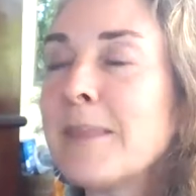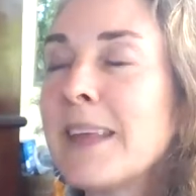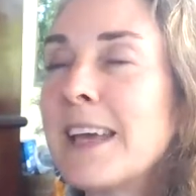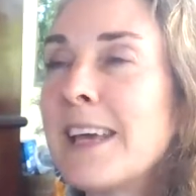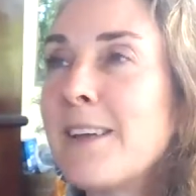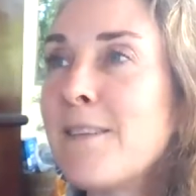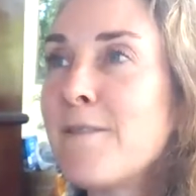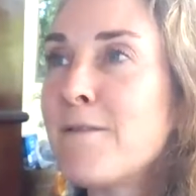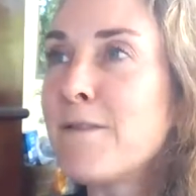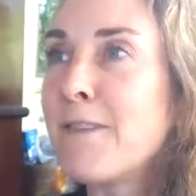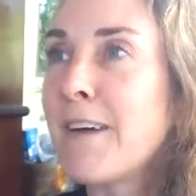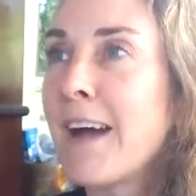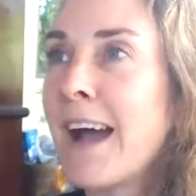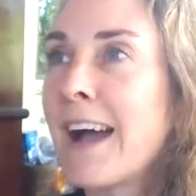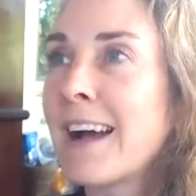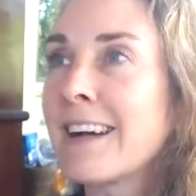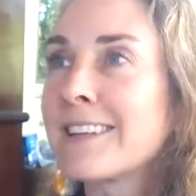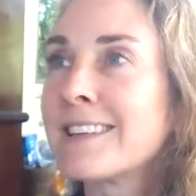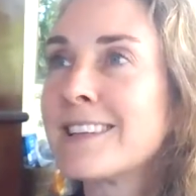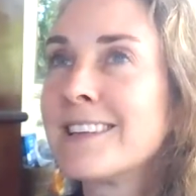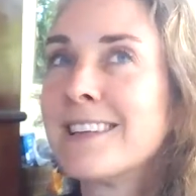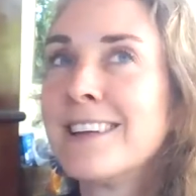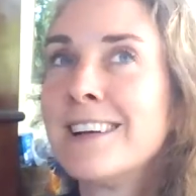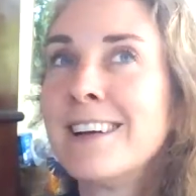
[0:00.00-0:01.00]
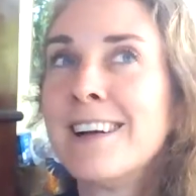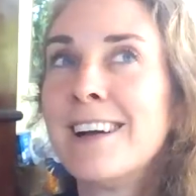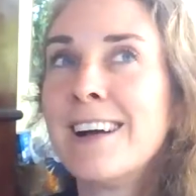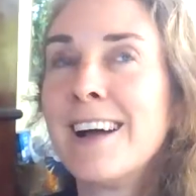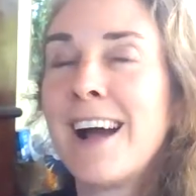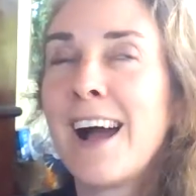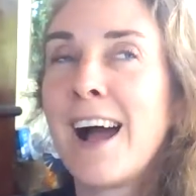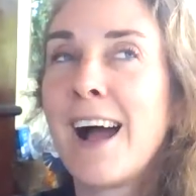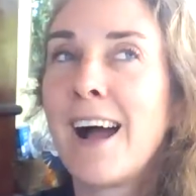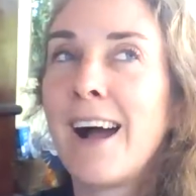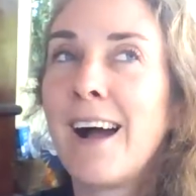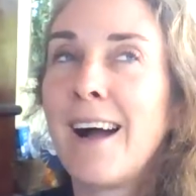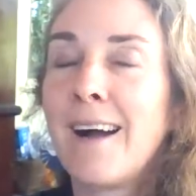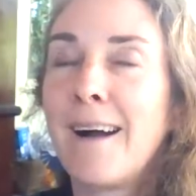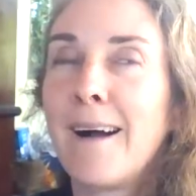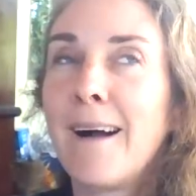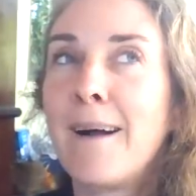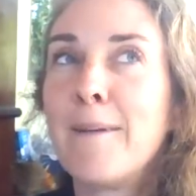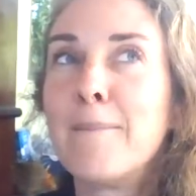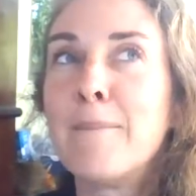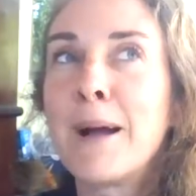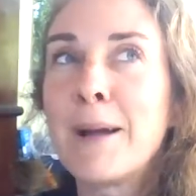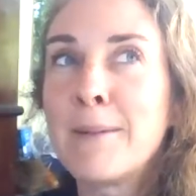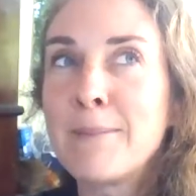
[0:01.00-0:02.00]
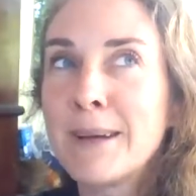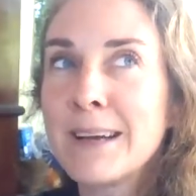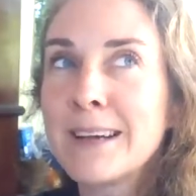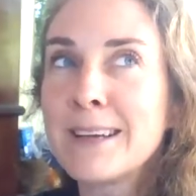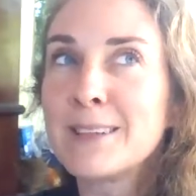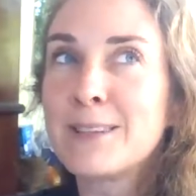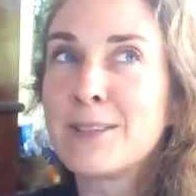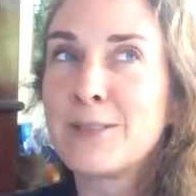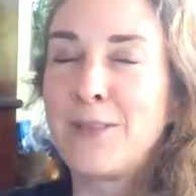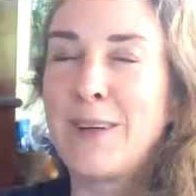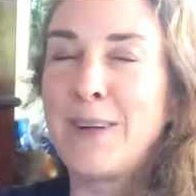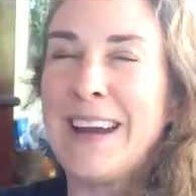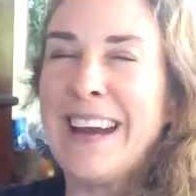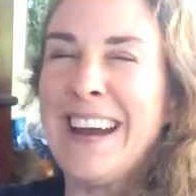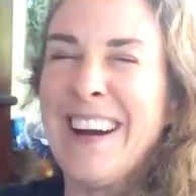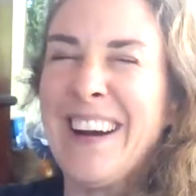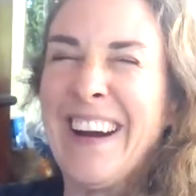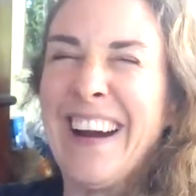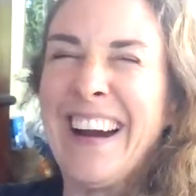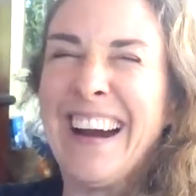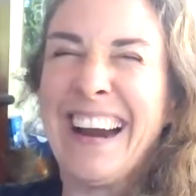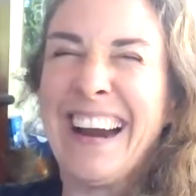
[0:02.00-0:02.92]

In fact, my biggest fear,